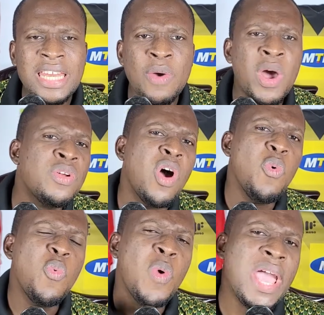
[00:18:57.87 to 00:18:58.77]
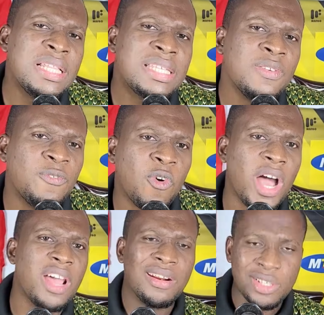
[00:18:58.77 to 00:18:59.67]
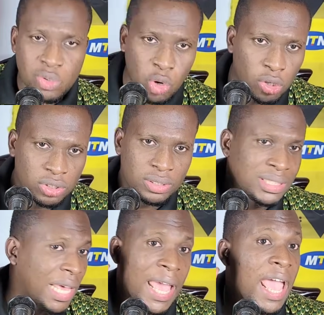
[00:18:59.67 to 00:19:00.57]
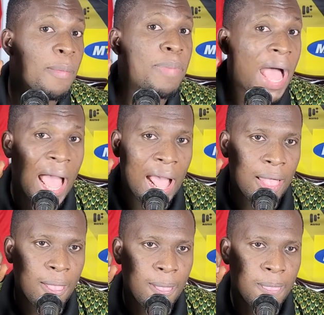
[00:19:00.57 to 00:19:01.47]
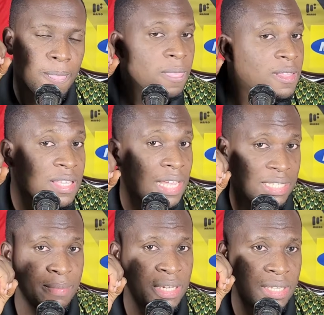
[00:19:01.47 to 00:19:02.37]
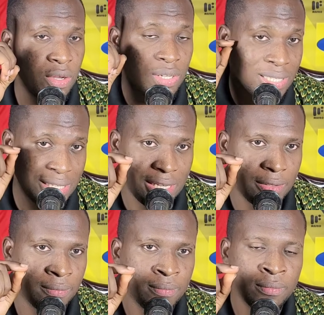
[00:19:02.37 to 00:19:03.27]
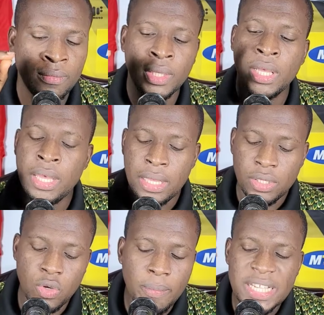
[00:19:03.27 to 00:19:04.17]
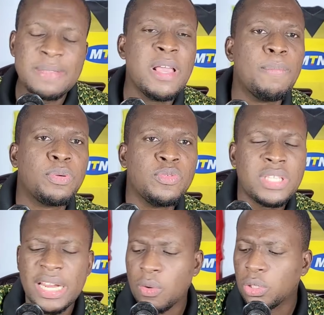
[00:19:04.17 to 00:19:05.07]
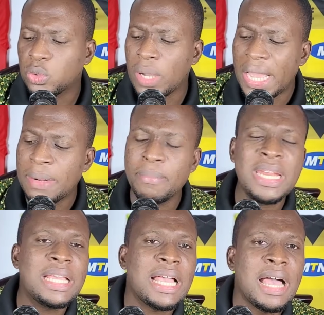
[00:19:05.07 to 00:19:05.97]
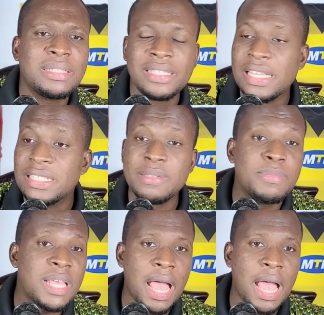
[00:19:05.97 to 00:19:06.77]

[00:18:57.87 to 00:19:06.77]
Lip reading: They were not waiting for a resource say eba. Ti assembly or say so bet me approve na Kotoko and medical test bi